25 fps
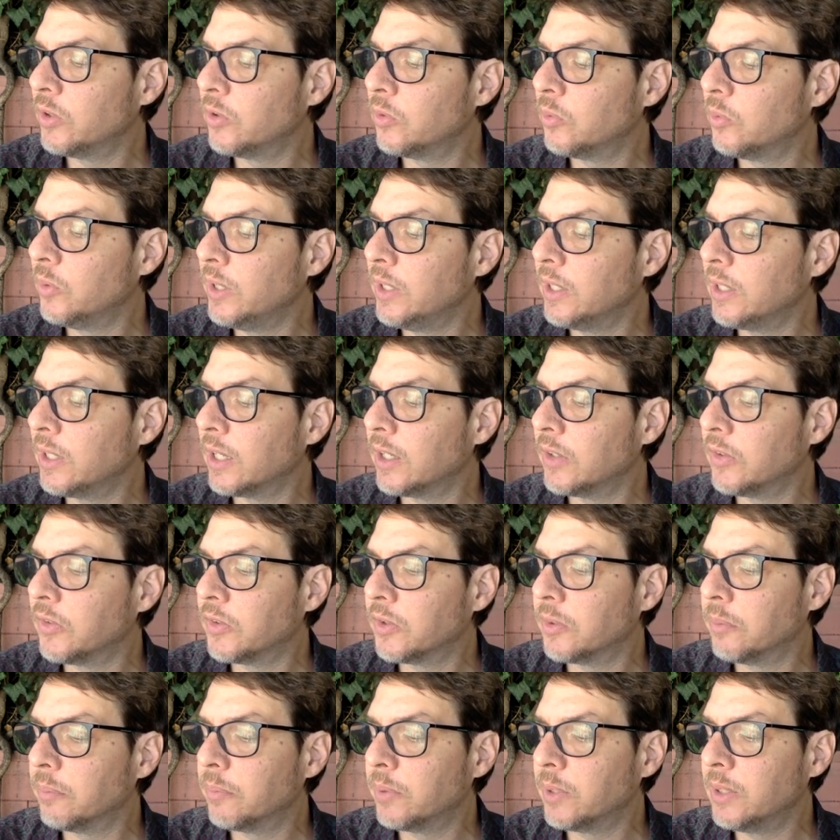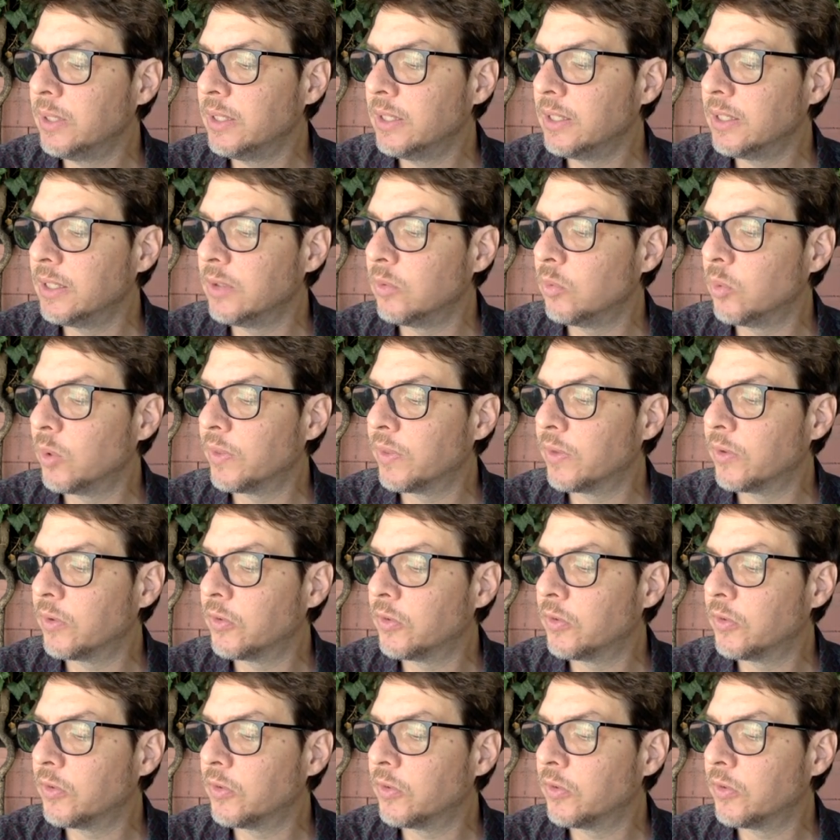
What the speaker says: to realize completely what the